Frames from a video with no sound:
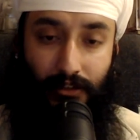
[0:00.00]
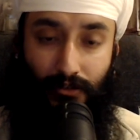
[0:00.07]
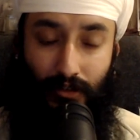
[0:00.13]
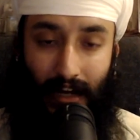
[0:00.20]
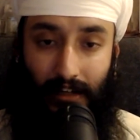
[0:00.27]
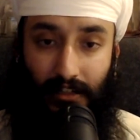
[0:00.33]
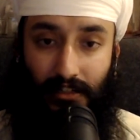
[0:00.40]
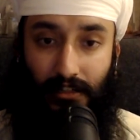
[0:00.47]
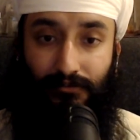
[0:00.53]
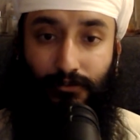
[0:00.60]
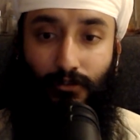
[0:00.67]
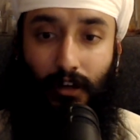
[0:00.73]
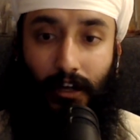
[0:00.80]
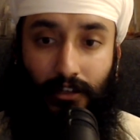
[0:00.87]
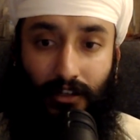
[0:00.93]
you actually feel
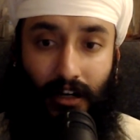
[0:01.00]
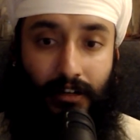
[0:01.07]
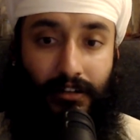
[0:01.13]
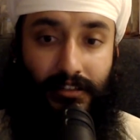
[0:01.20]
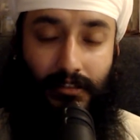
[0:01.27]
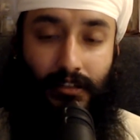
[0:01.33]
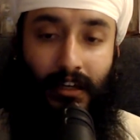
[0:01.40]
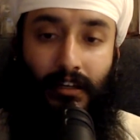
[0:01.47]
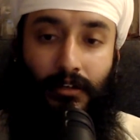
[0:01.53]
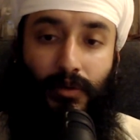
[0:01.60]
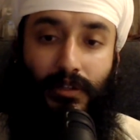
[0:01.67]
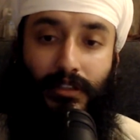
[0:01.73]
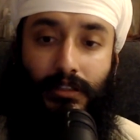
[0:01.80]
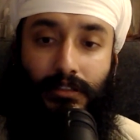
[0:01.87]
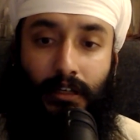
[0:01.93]
like you're understanding
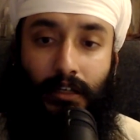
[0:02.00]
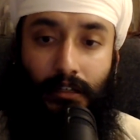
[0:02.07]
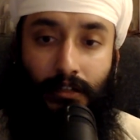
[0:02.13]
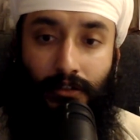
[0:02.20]
what they're saying.